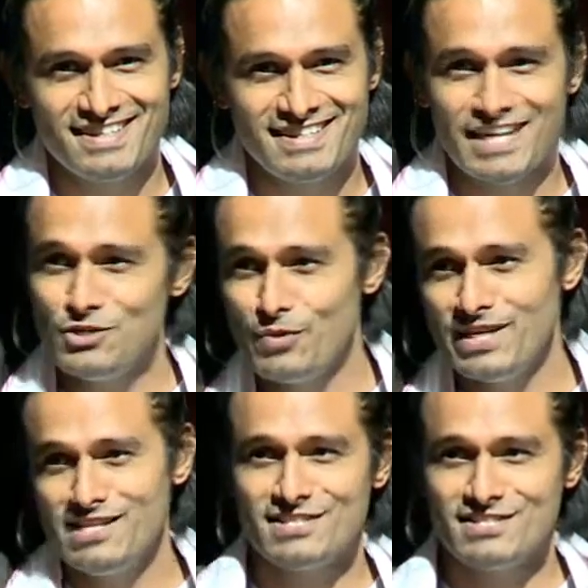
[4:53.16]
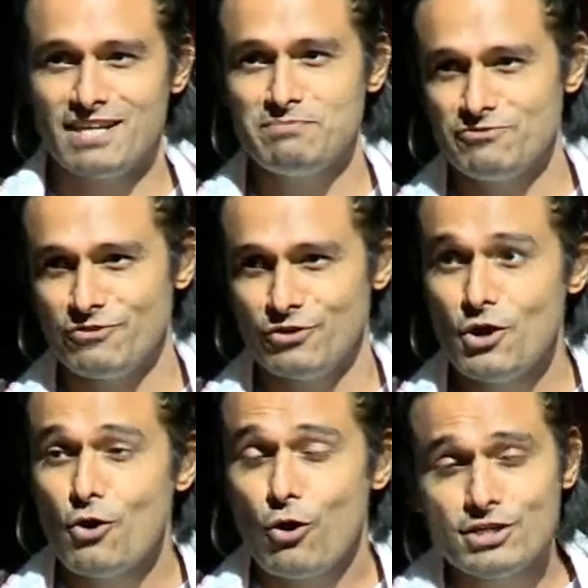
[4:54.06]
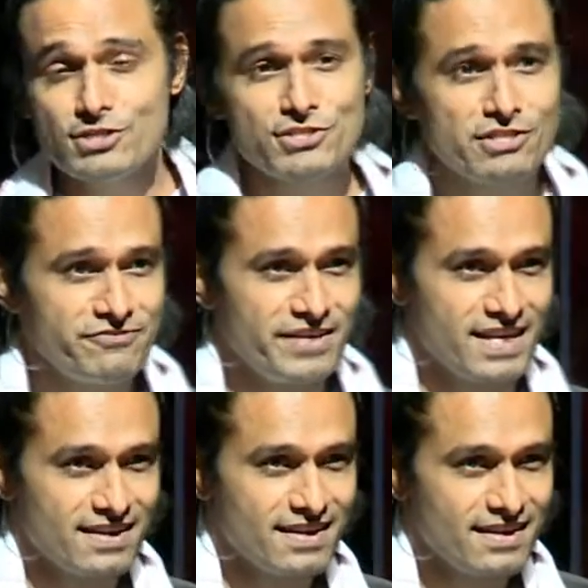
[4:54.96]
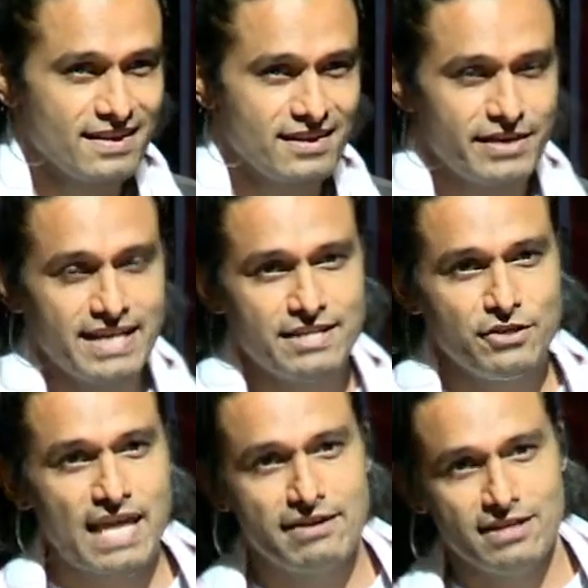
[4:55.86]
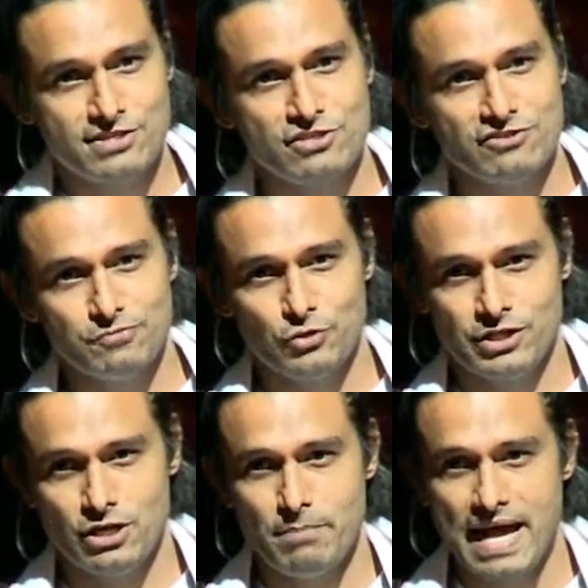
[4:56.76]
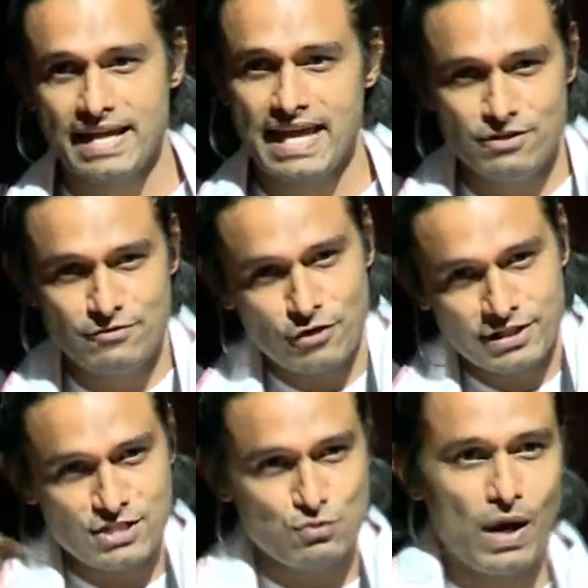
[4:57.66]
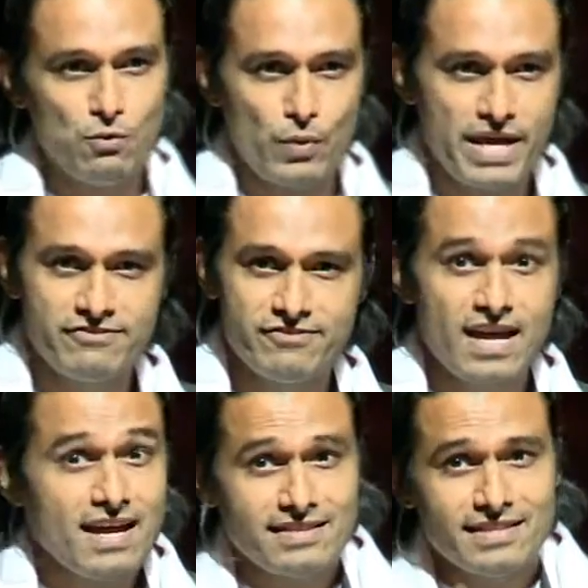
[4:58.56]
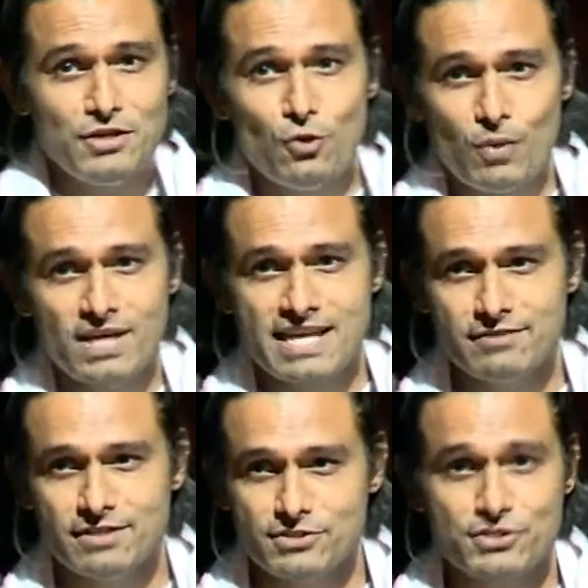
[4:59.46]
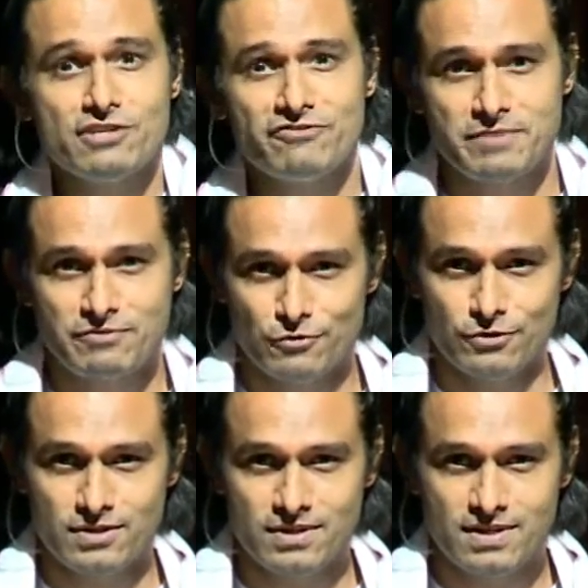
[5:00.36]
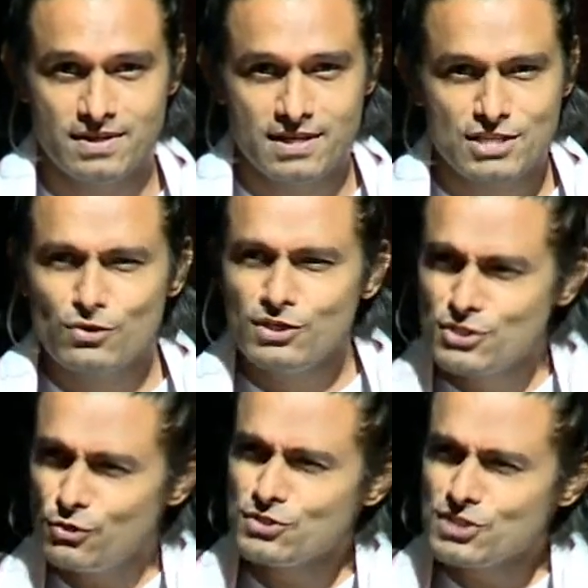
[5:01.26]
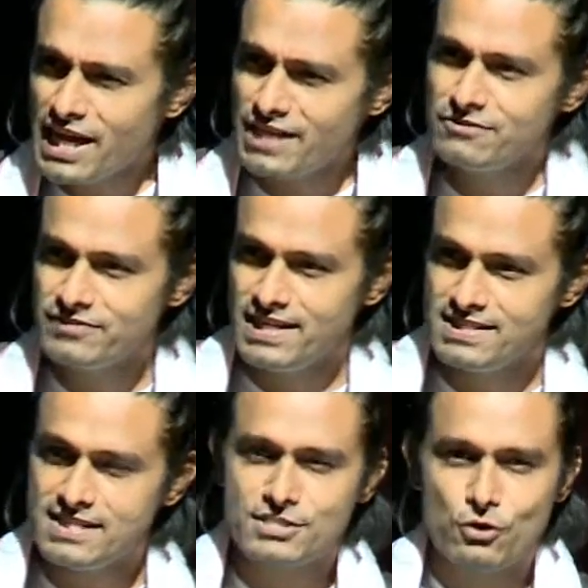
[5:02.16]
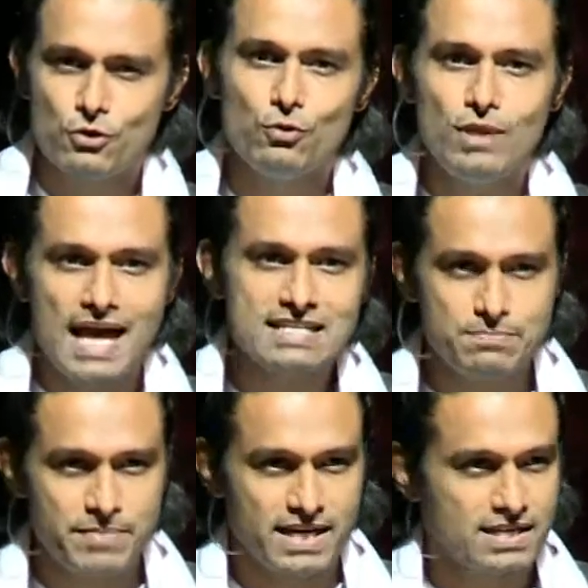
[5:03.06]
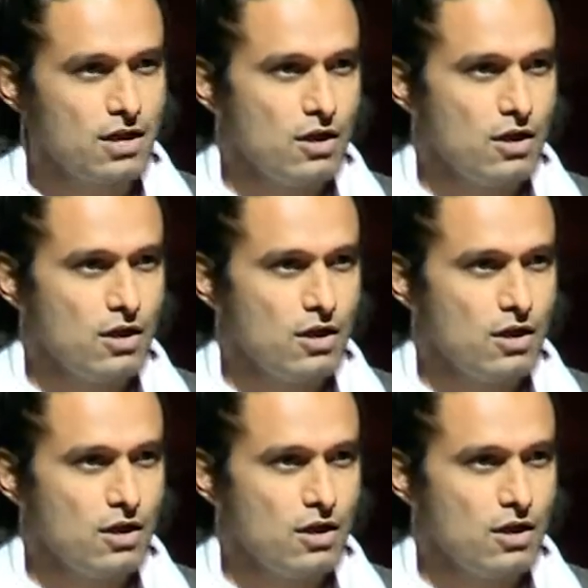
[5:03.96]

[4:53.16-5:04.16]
that no one else has done before. Or you're surfing, right? And you're carrying a surfboard in your back and you've got this one wave that no one has ever surfed before. So it's those kind of things. It's the cool aspect